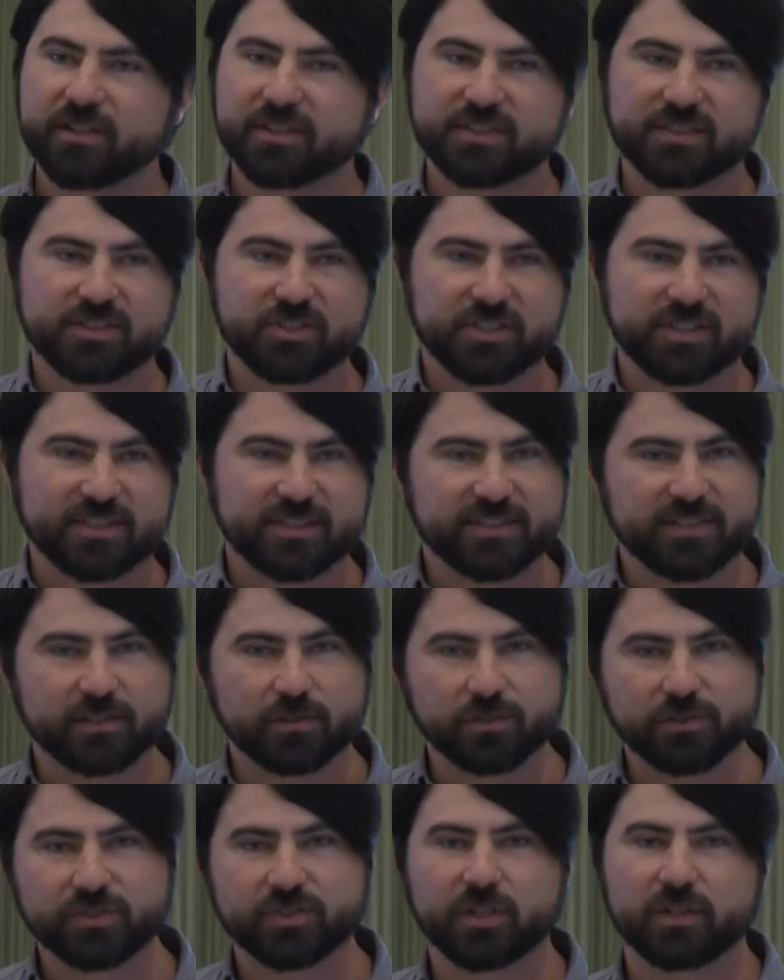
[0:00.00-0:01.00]
this is just a
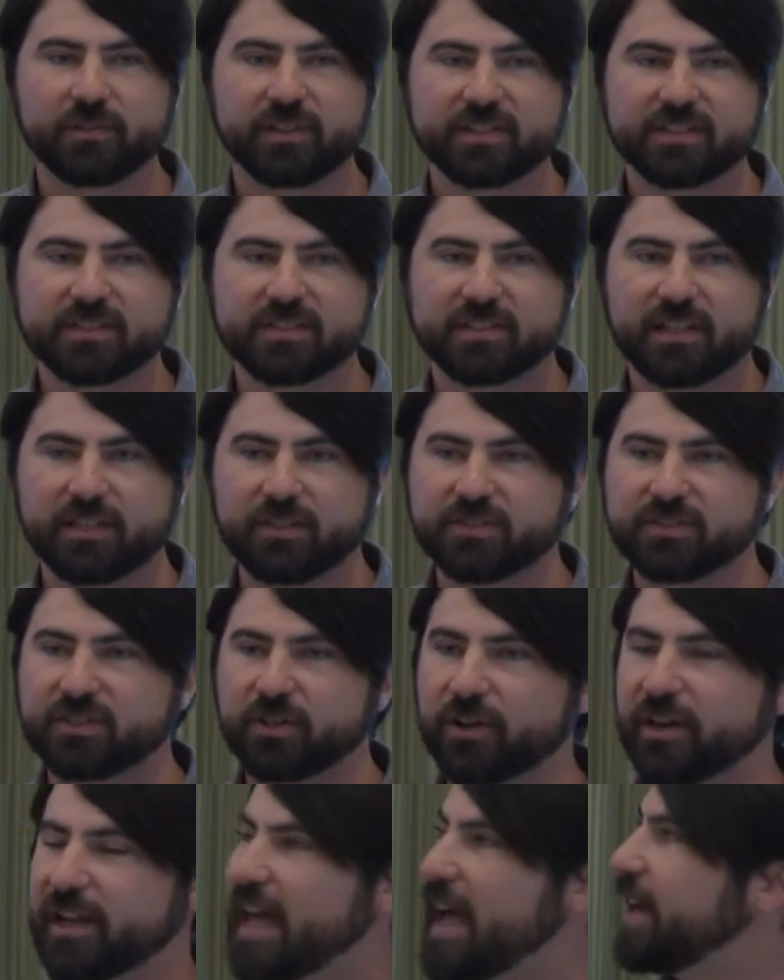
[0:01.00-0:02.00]
single service and you
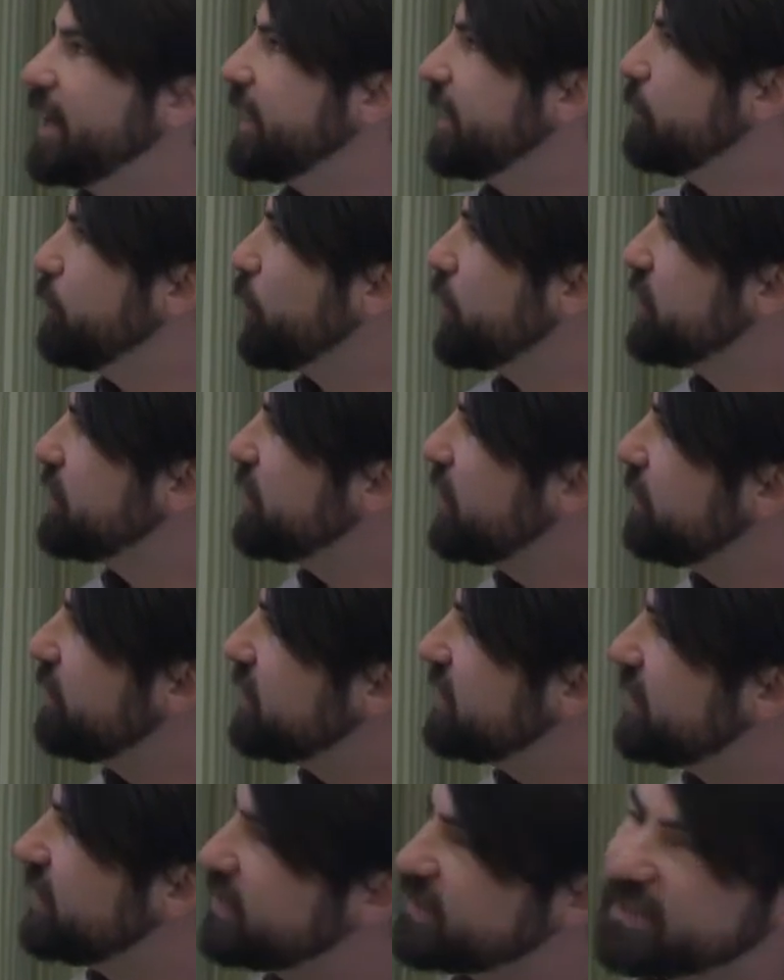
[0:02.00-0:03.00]
start adding in more
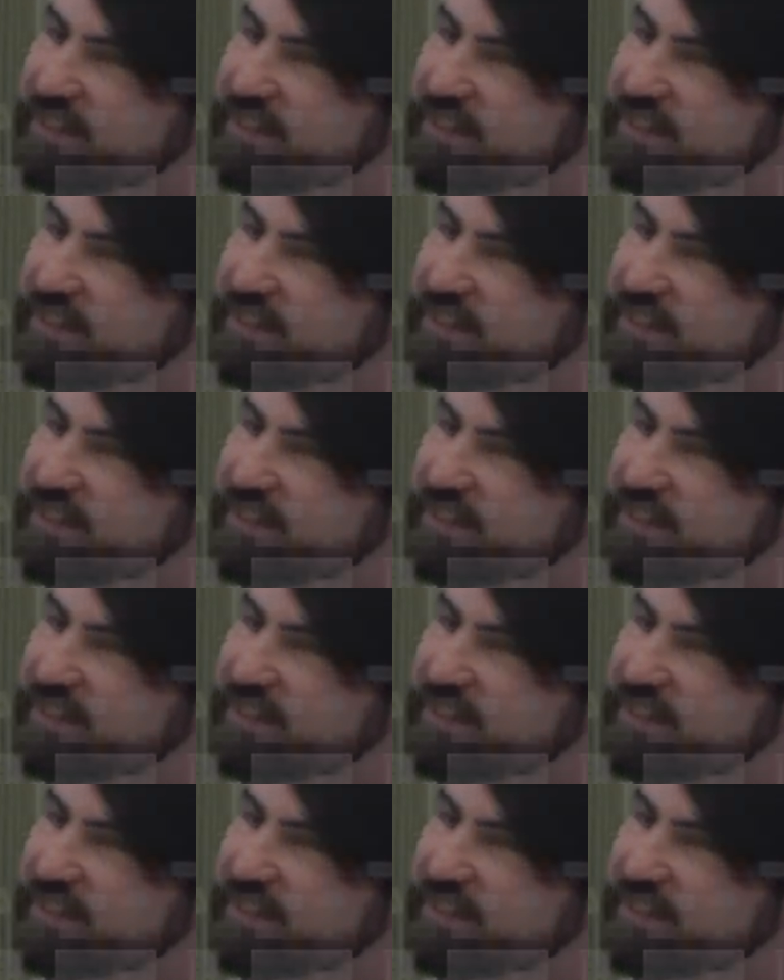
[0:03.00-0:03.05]
services,